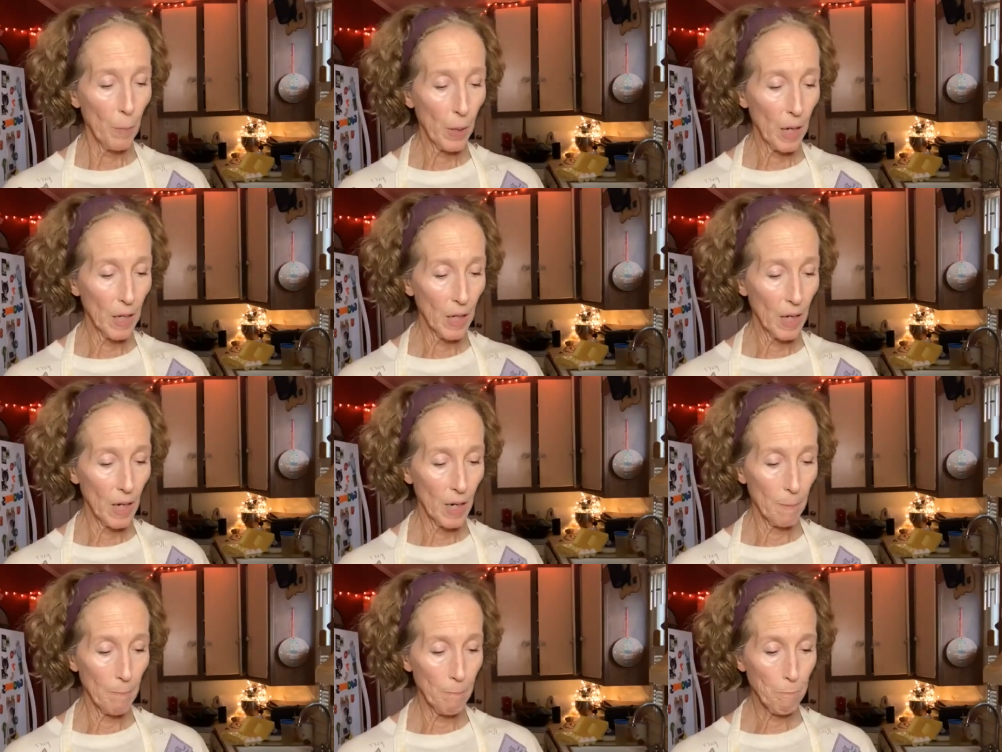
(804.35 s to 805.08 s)
But
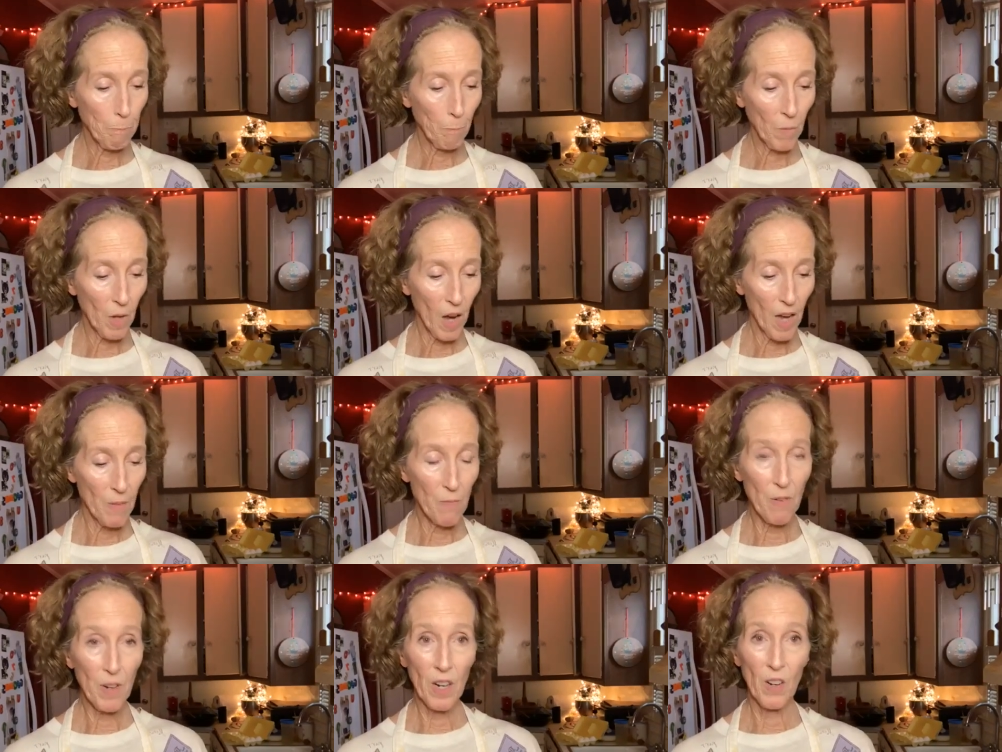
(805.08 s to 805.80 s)

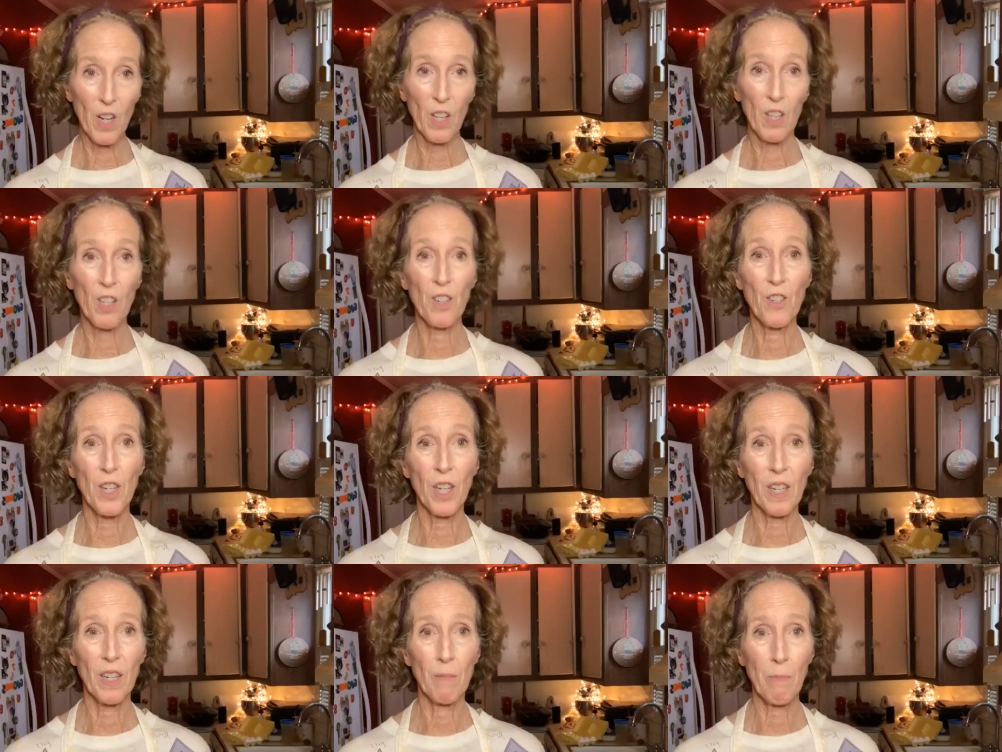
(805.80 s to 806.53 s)
I'm very
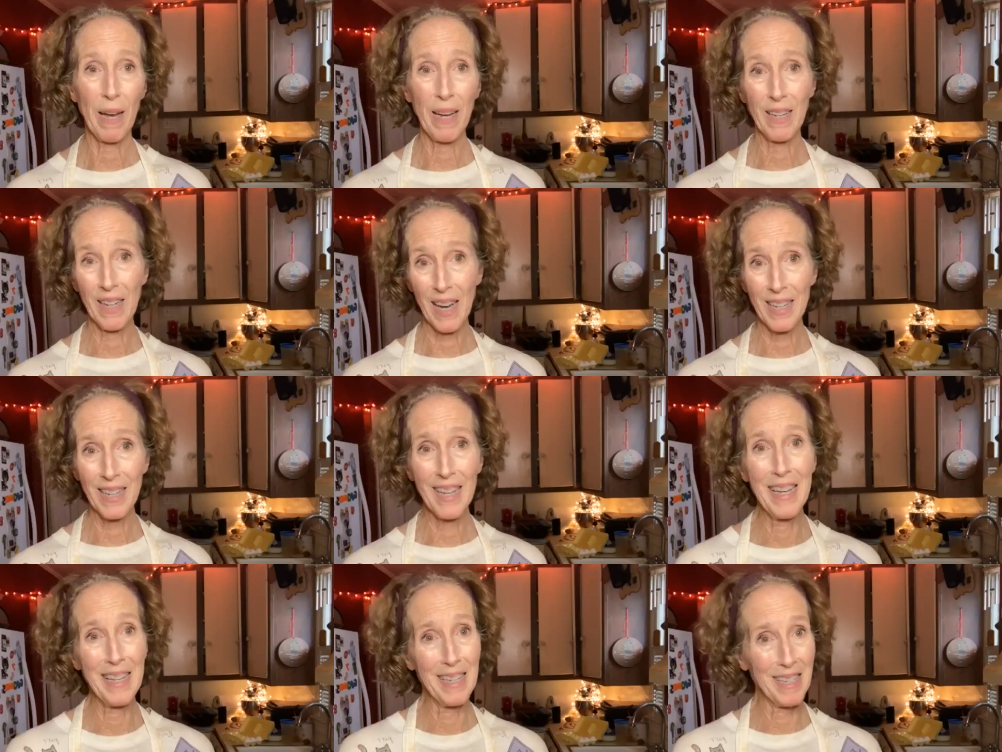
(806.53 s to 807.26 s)
allergic. My
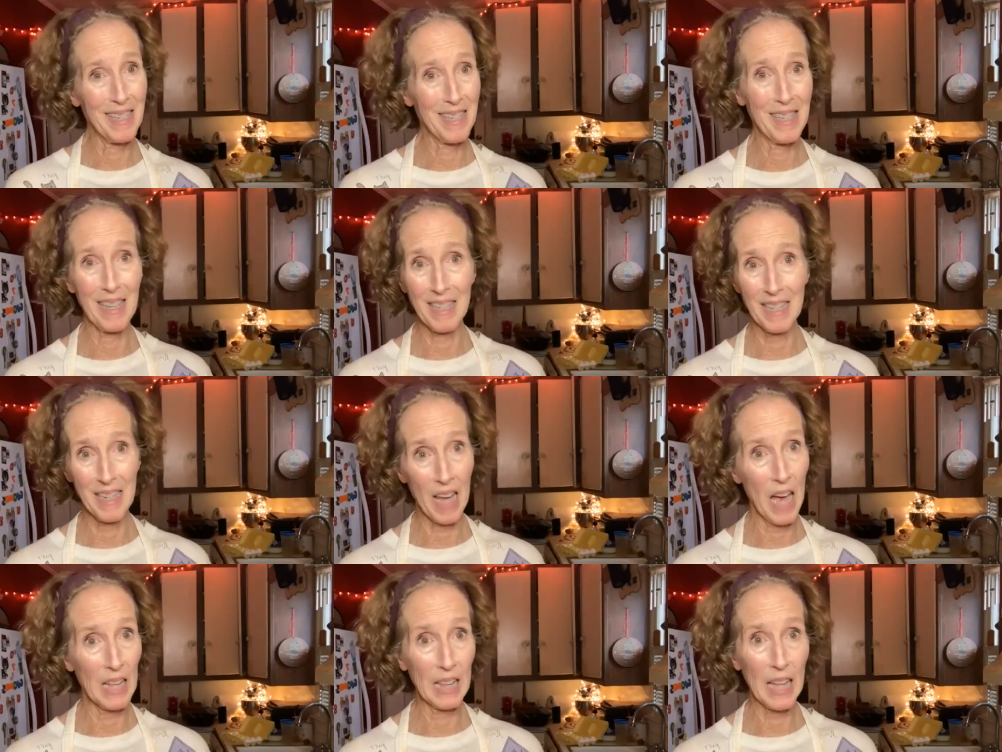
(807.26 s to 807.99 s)
gut
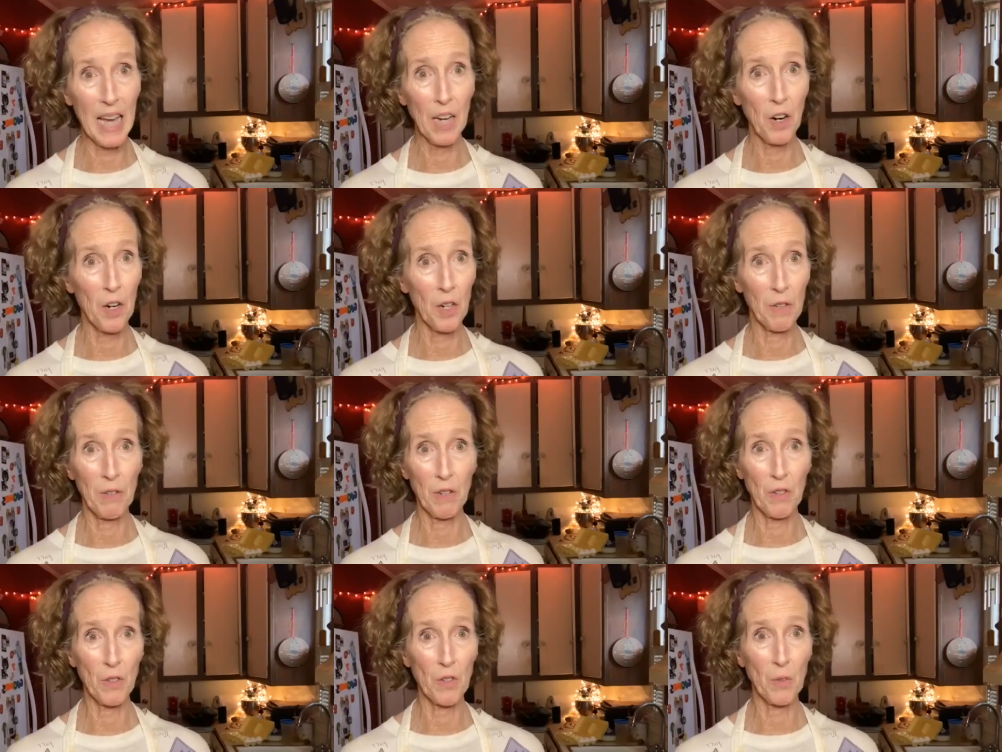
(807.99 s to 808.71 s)
does not like
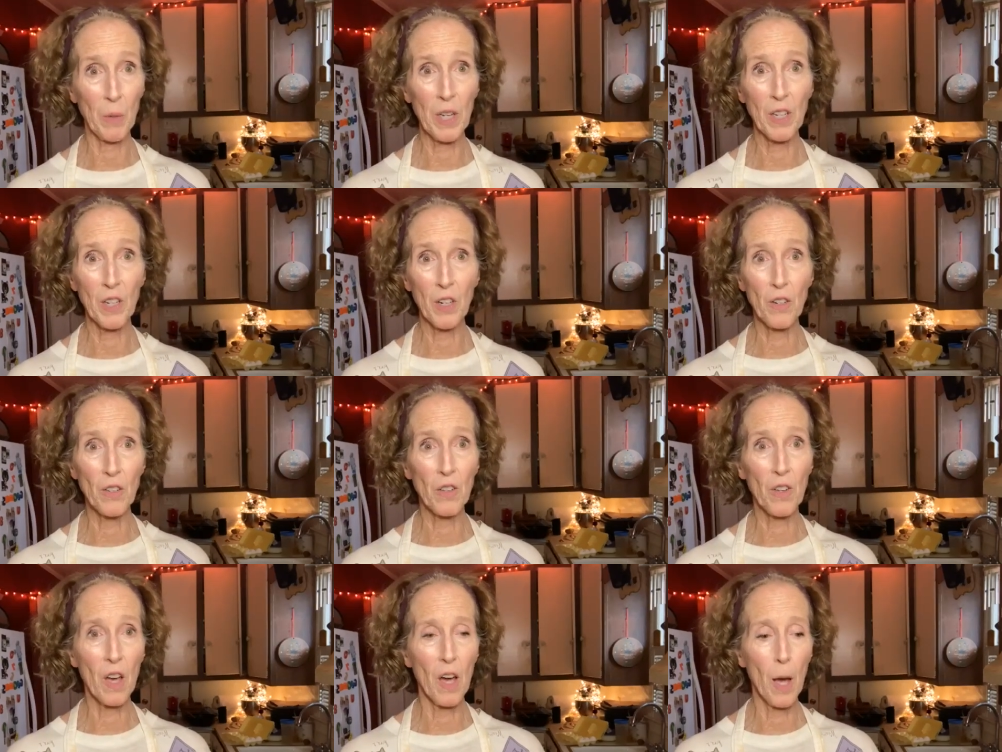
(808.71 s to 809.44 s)
artificial
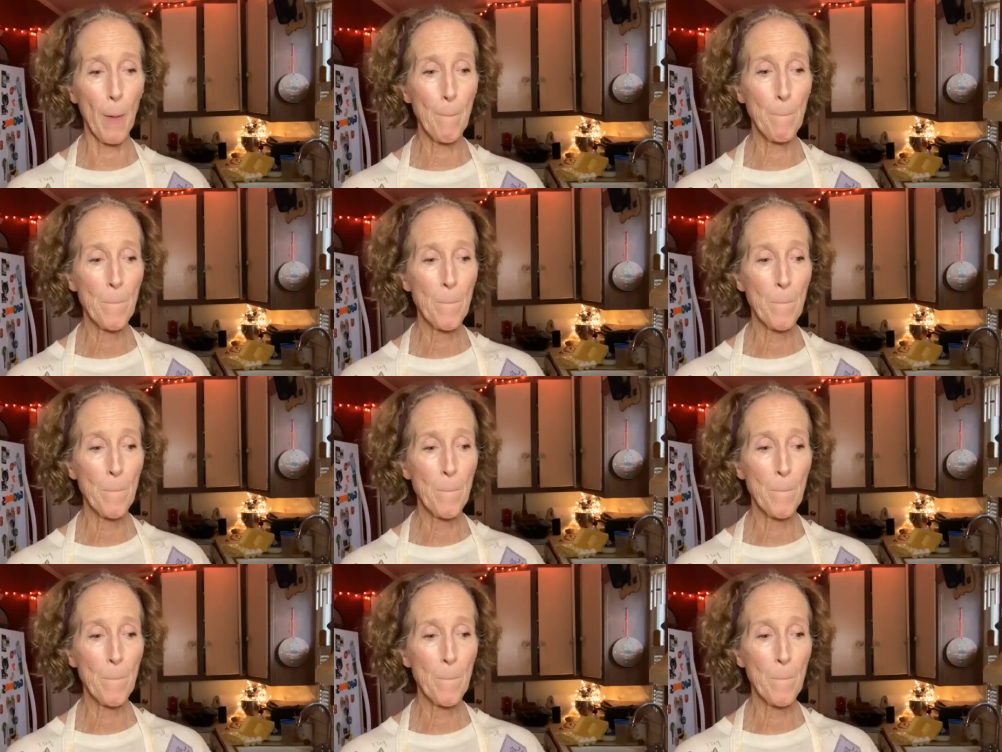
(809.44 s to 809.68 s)
sweeteners.